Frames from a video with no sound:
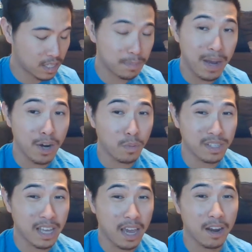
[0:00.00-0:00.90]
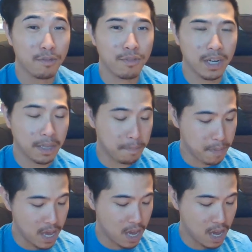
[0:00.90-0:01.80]
The spider was getting a really
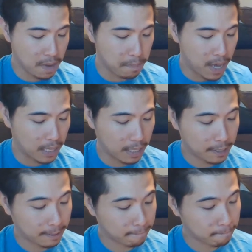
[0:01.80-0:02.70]
big belly.